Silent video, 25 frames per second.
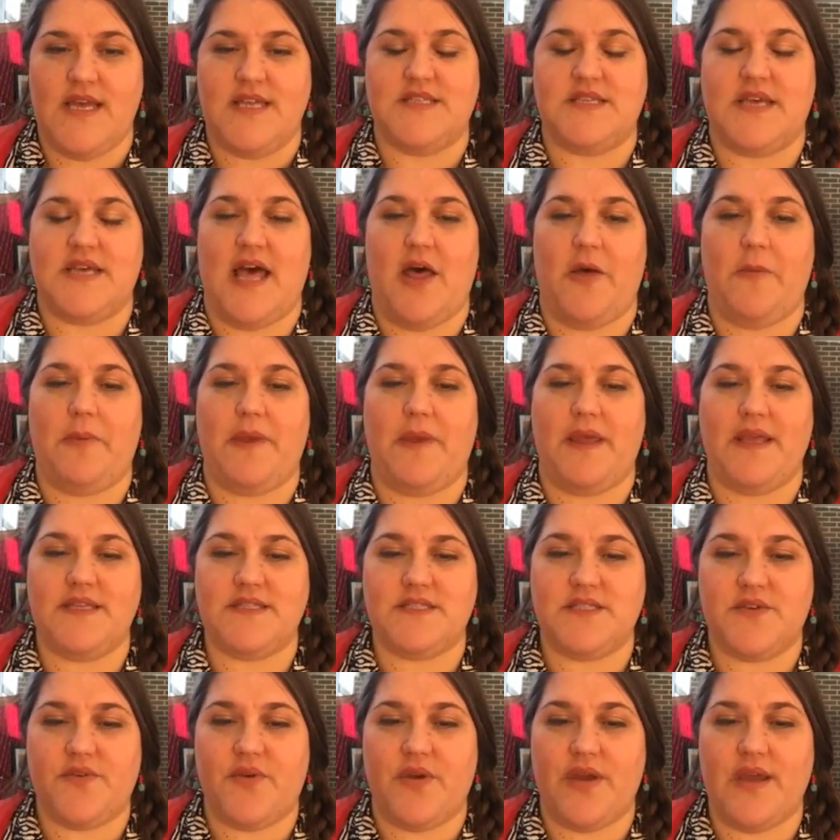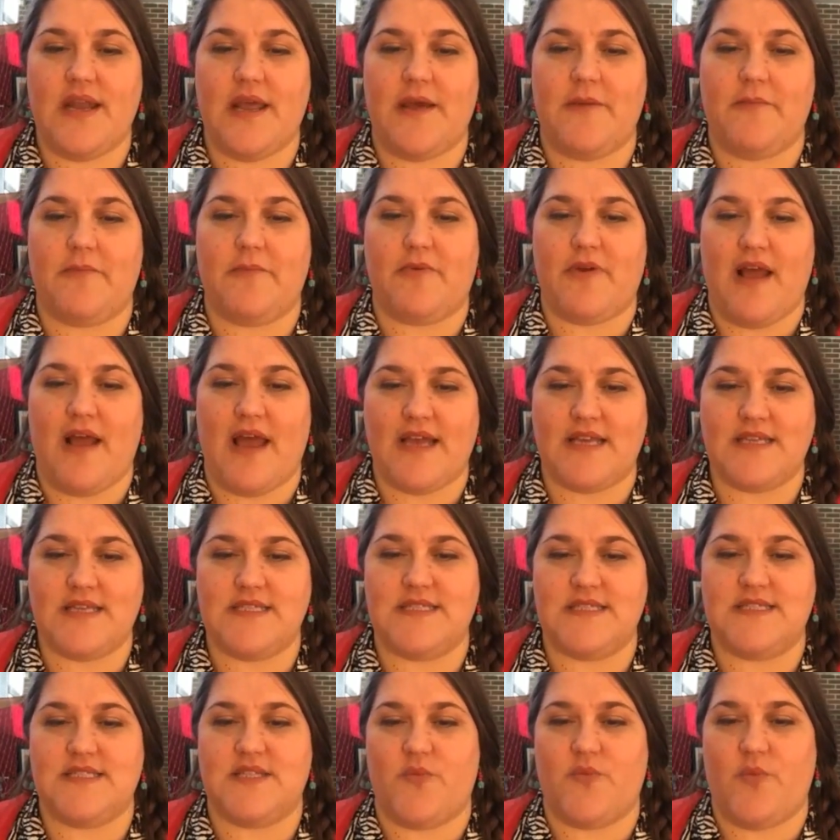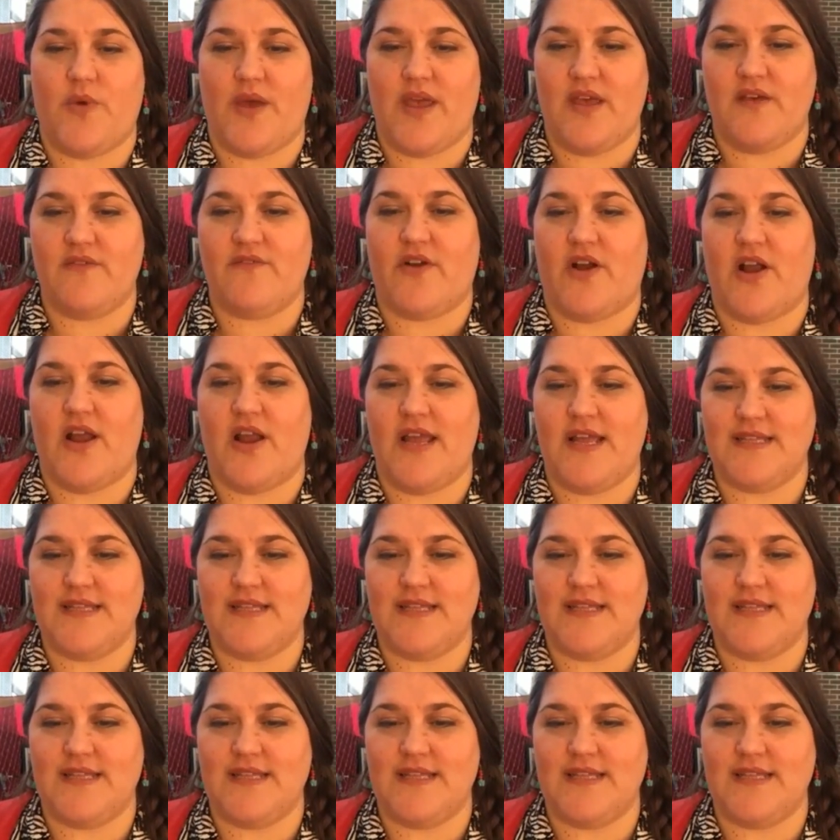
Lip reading: to help integrate and practice the way of our